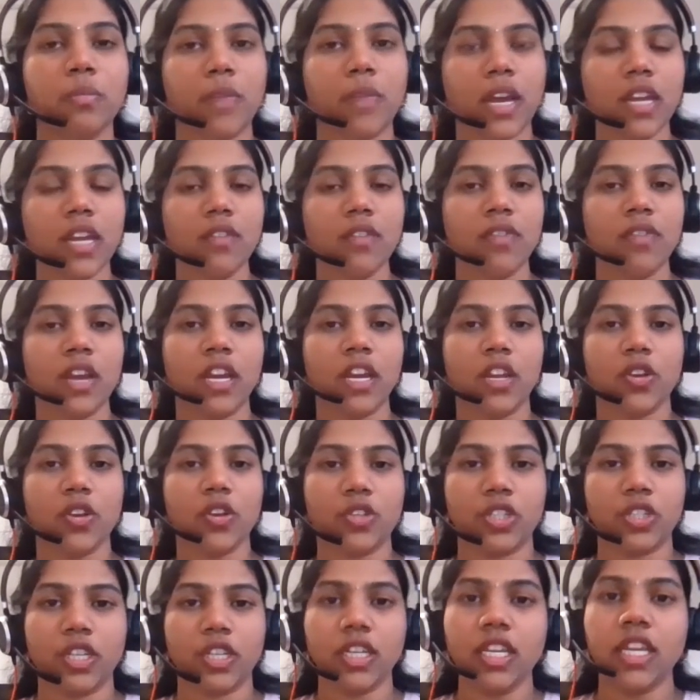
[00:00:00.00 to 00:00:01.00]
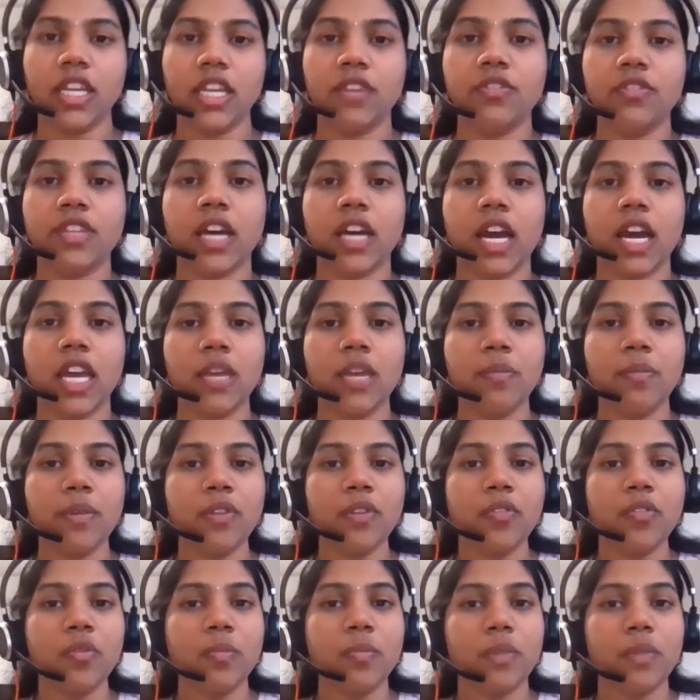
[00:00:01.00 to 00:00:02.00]
my valuation, if the
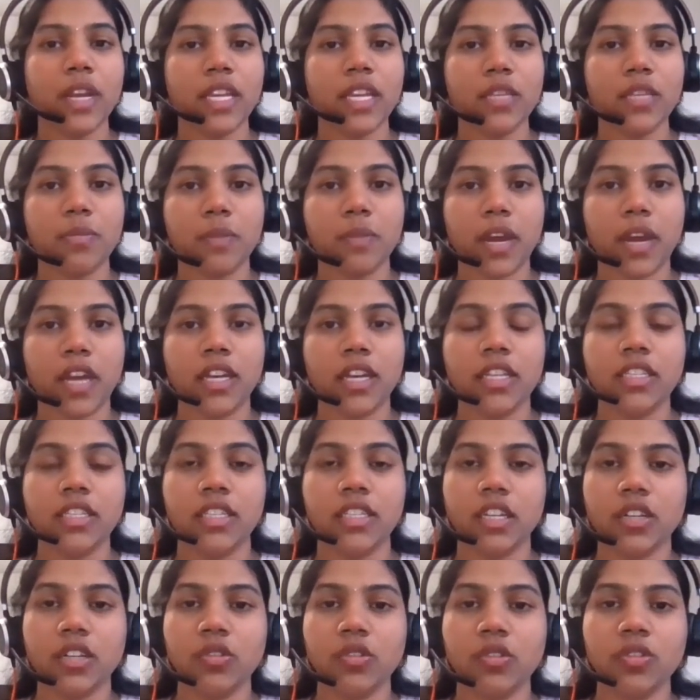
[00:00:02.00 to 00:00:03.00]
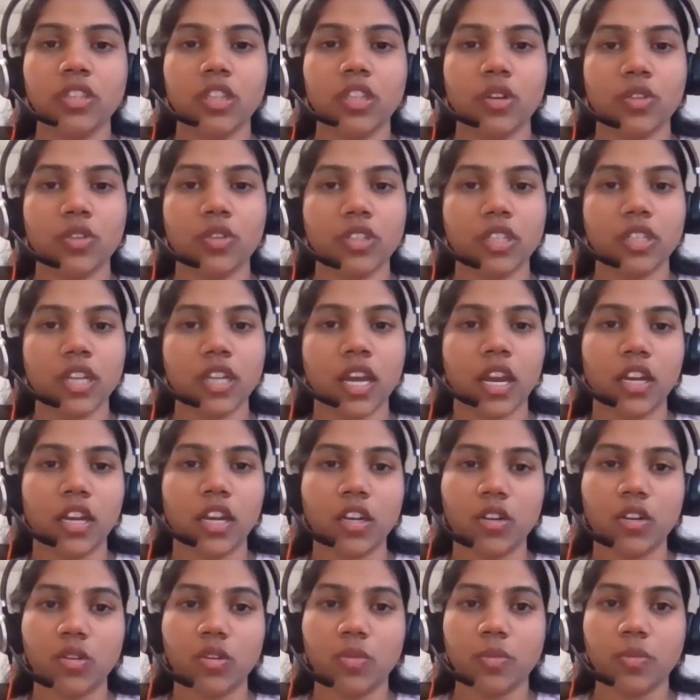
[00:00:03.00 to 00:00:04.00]
IPO price band is set to
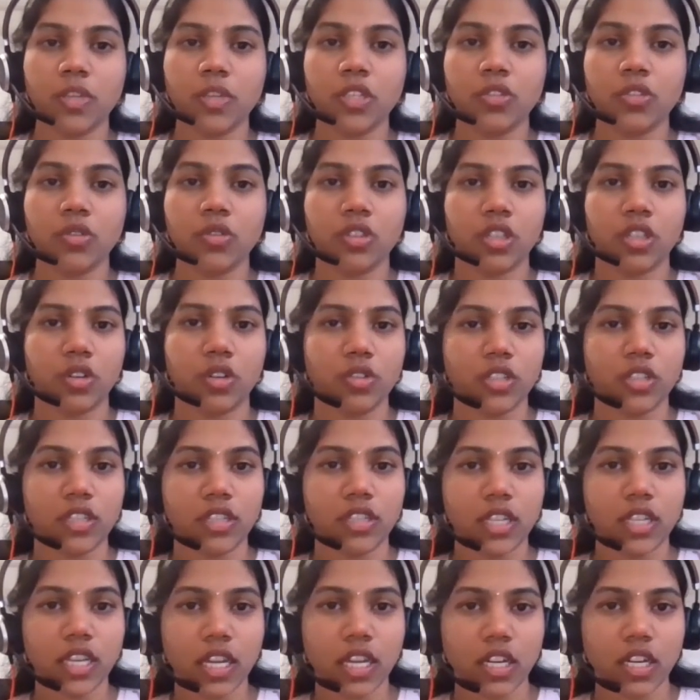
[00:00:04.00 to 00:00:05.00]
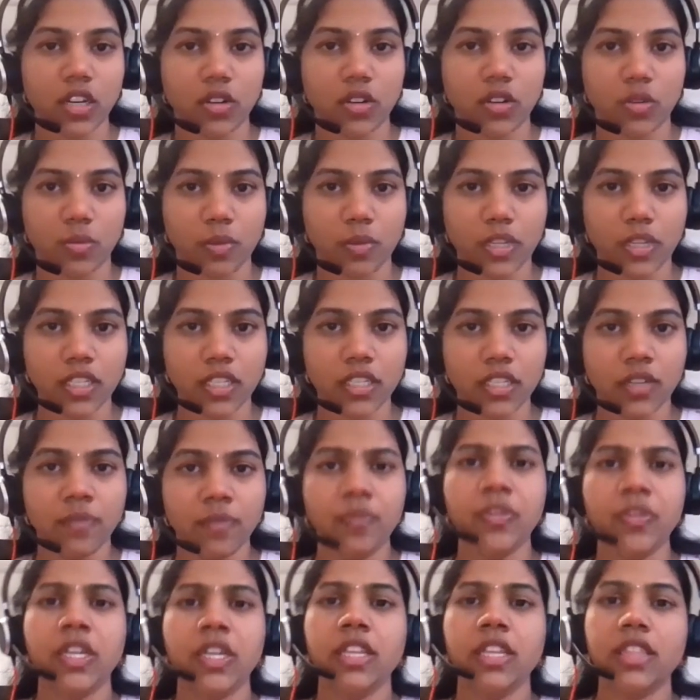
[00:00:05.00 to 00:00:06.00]
1100 rupees to 1300 rupees,
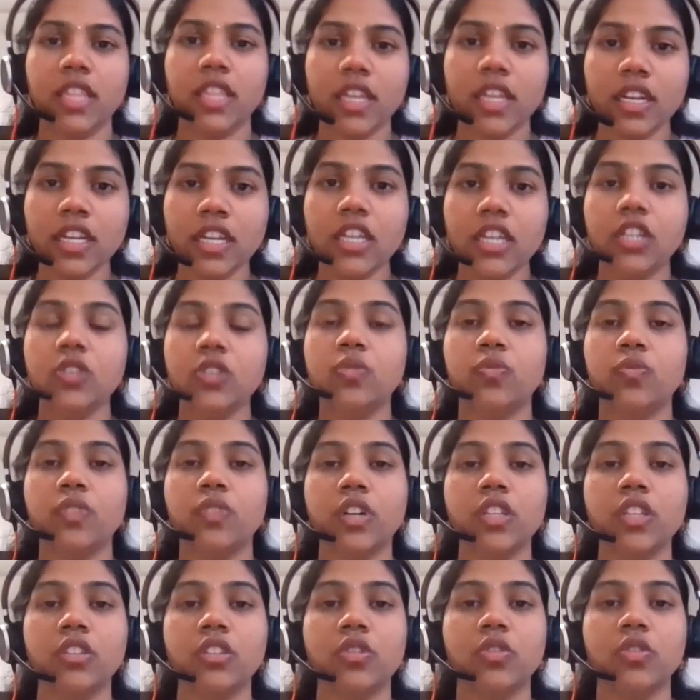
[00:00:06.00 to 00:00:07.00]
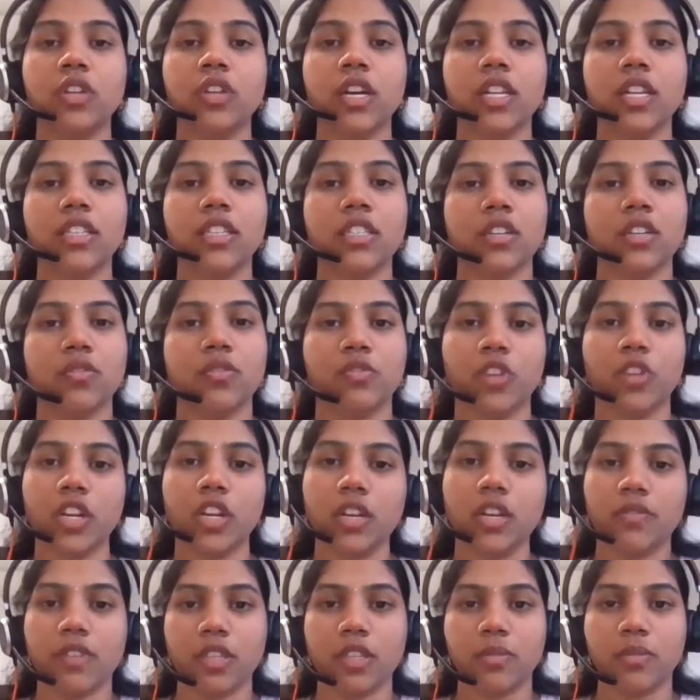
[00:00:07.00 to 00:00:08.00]
then it is worth to consider for
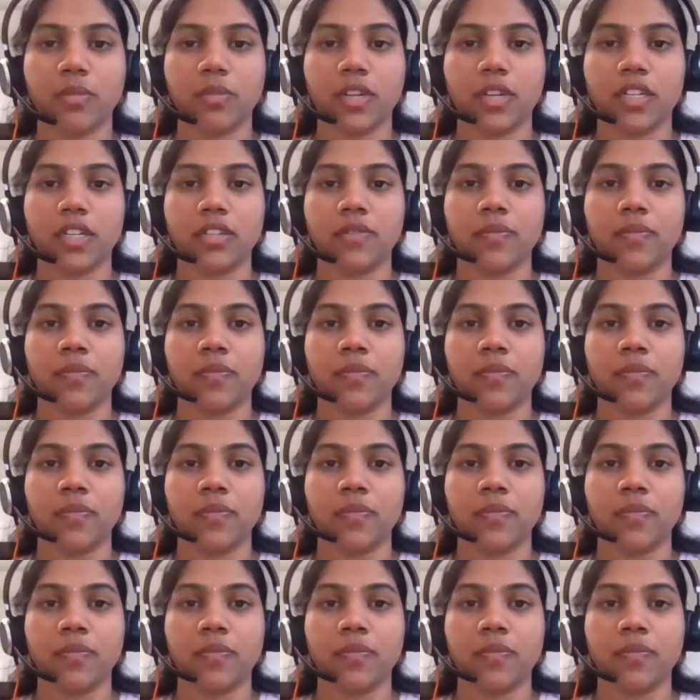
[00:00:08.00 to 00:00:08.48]
investment.